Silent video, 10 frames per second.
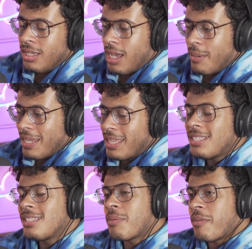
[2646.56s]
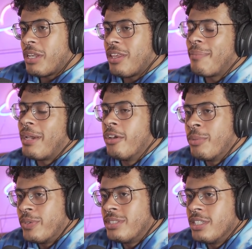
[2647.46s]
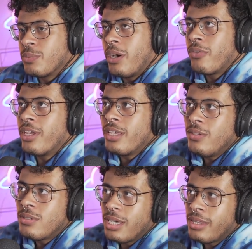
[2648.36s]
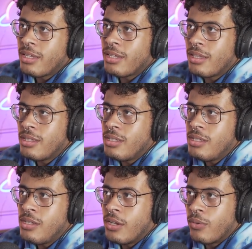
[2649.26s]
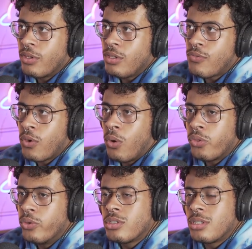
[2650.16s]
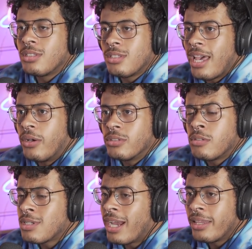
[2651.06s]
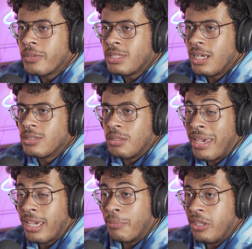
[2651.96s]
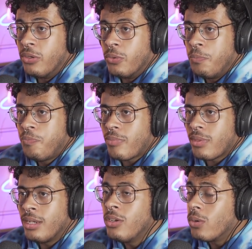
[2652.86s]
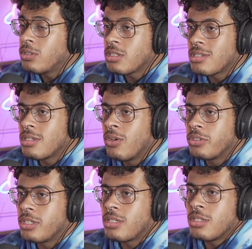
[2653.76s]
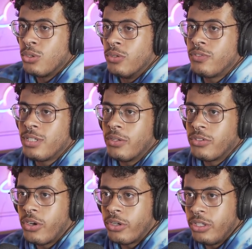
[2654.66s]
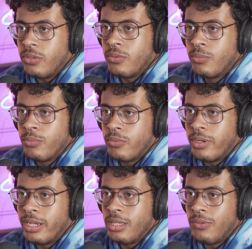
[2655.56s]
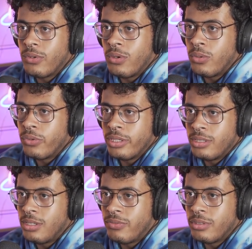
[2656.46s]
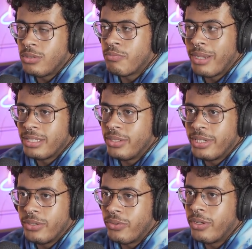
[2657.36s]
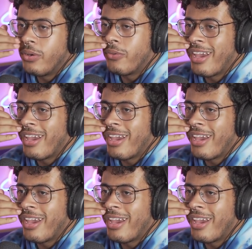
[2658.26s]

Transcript: I mean, this is something I've been thinking about a little bit recently as well. That you say that, you know, you've got all those cells, those tiny little cells that make up you, and not just not just the sort of cells that are you, right? You've got all the different sort of bacteria and all and all mm.